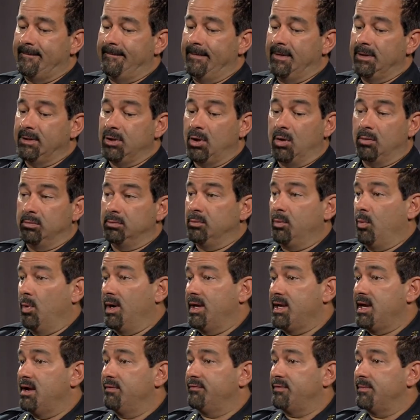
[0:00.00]
you know, we want
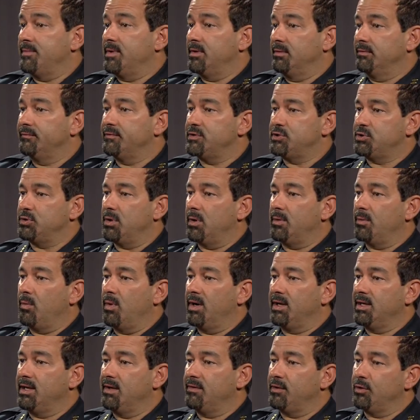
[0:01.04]
to hear from you, for sure. We
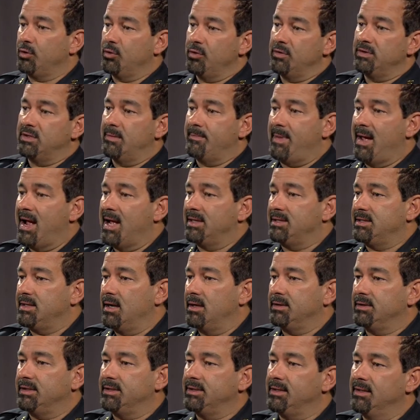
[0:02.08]
want to hear the good, the bad, the
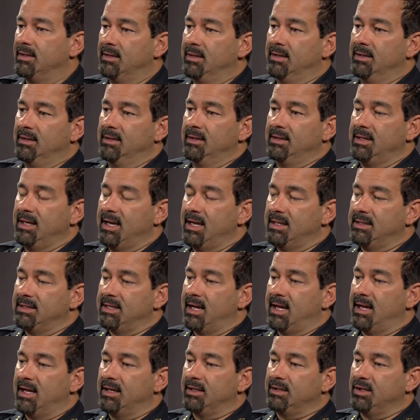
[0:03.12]
ugly. And,
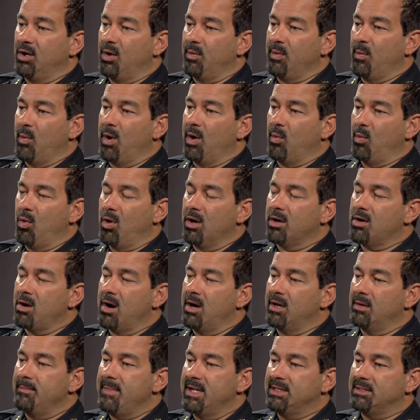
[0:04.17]
you know, we want to work
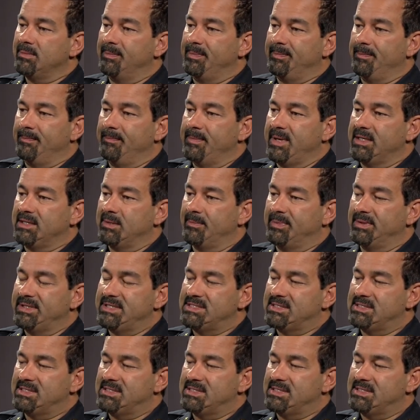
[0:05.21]
on it and make the police